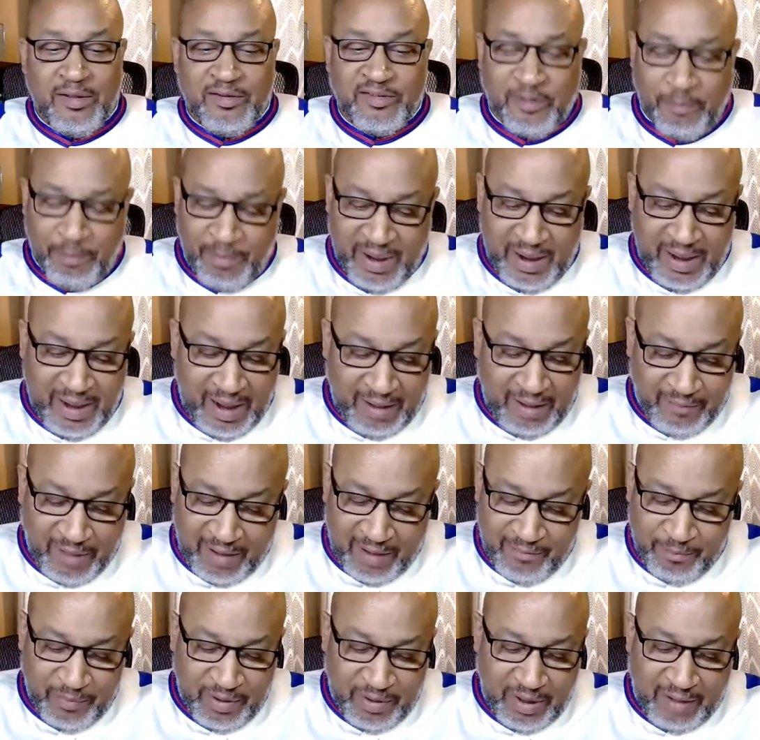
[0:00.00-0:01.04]
So man,
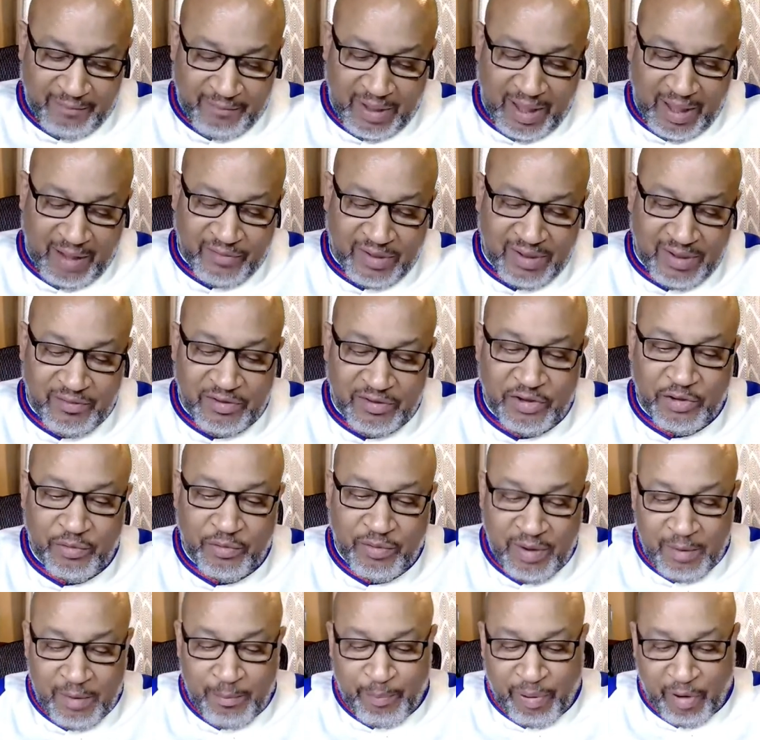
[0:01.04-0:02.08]
I've given
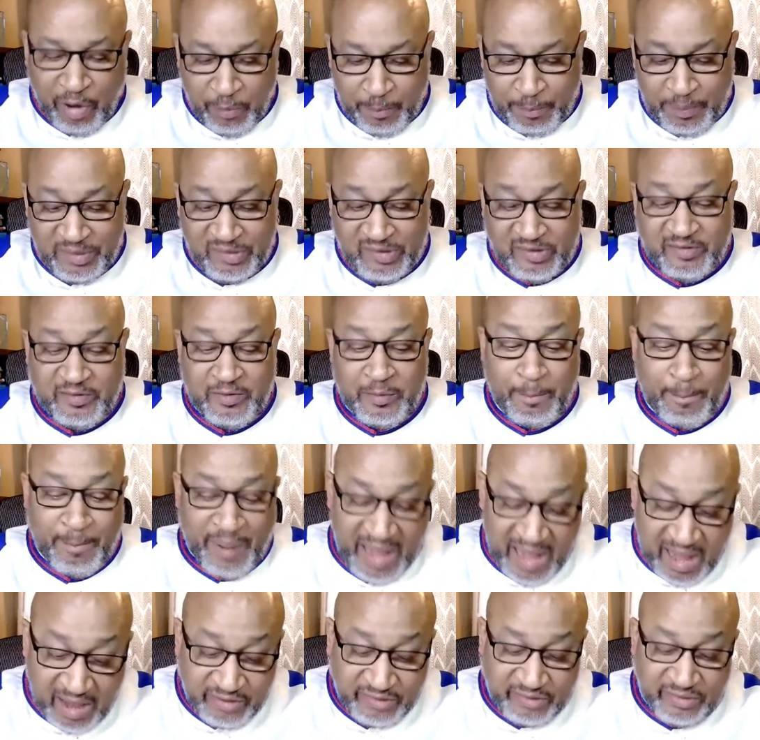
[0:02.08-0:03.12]
you purpose,
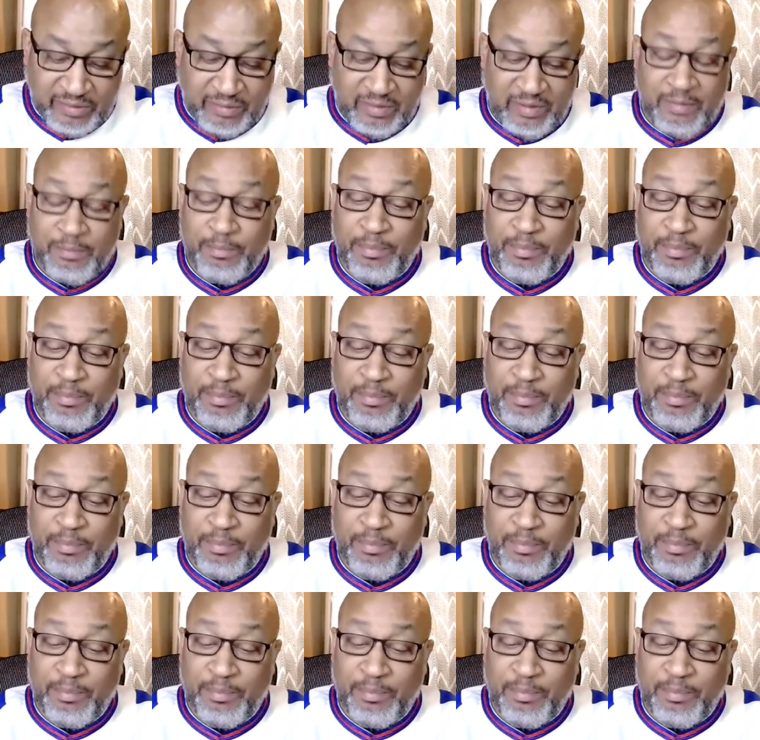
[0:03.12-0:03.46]
passion,